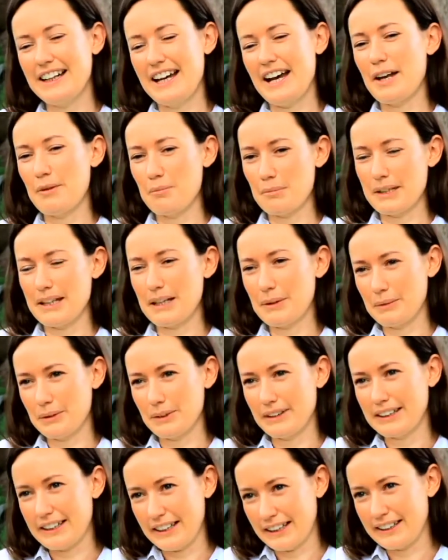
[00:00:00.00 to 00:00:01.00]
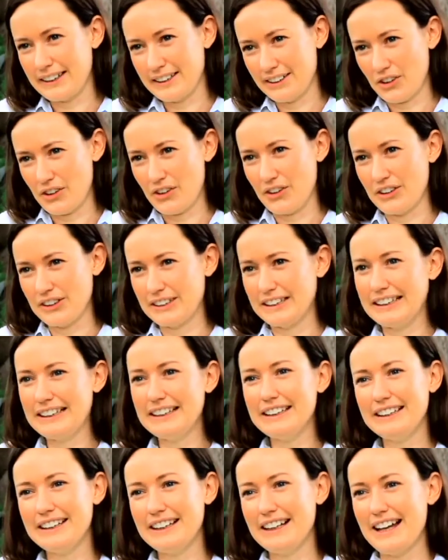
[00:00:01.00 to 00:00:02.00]
and be able to get in
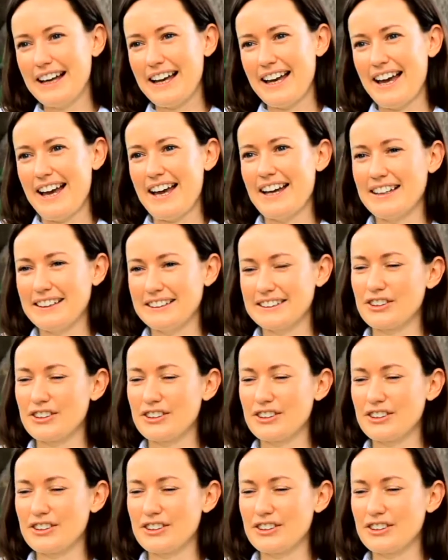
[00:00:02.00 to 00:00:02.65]
early and